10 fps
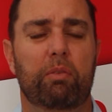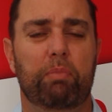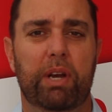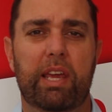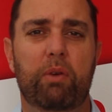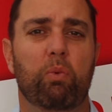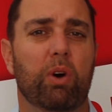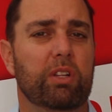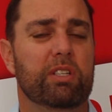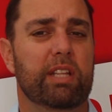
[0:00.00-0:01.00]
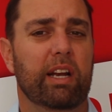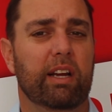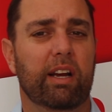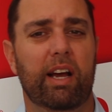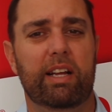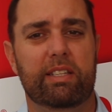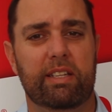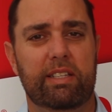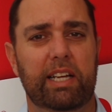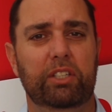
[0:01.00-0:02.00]
But he wants that client's
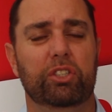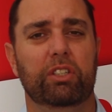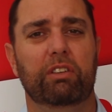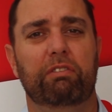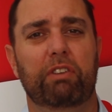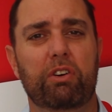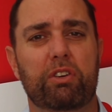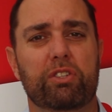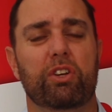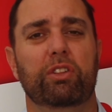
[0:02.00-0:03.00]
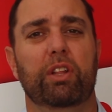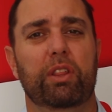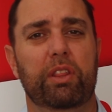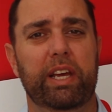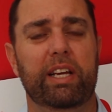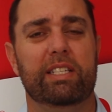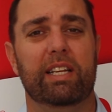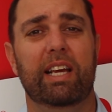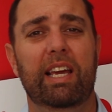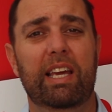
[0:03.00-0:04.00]
attention focused on the things
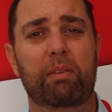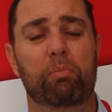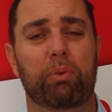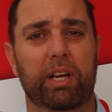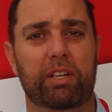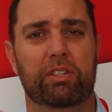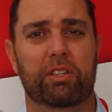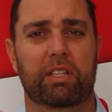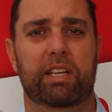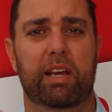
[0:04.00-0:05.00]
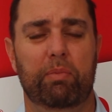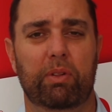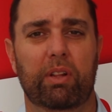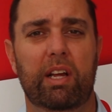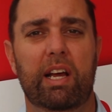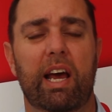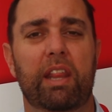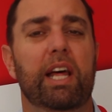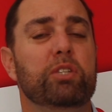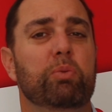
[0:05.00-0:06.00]
that he brings to the table.
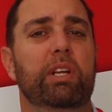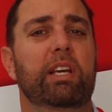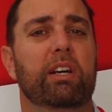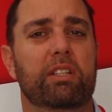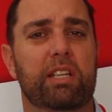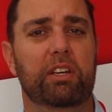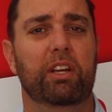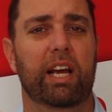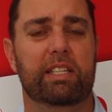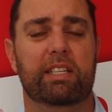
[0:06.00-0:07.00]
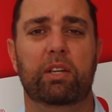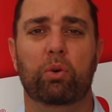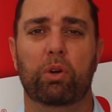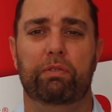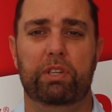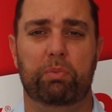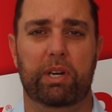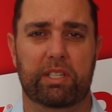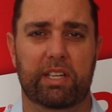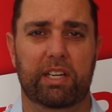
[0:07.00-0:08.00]
And that's what he articulates in all of his
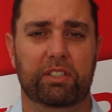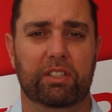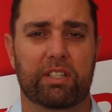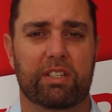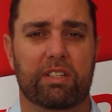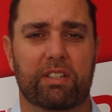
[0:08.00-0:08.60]
presentations.